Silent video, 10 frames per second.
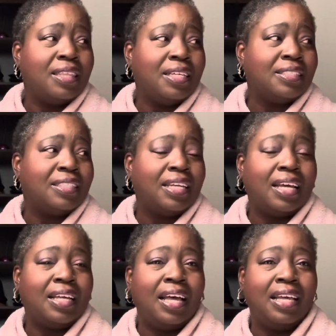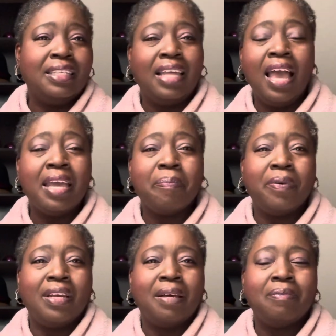things that I like,
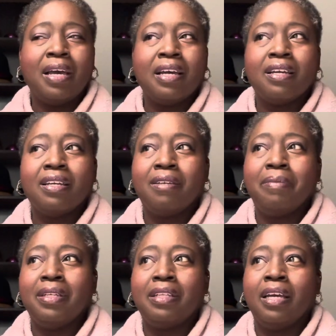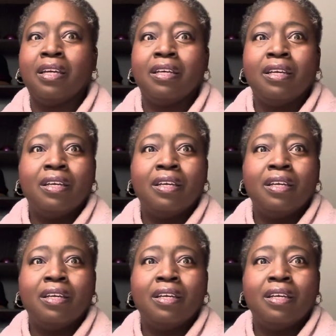but I'm not gonna be like,